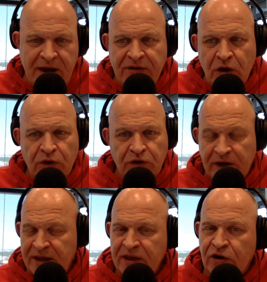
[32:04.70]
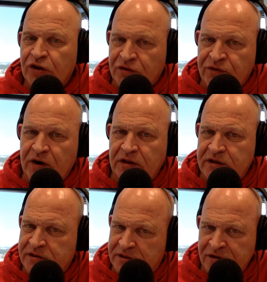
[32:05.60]
having owners that I think are at the very
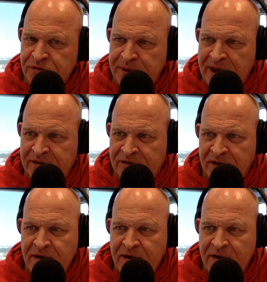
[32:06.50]
least suspect,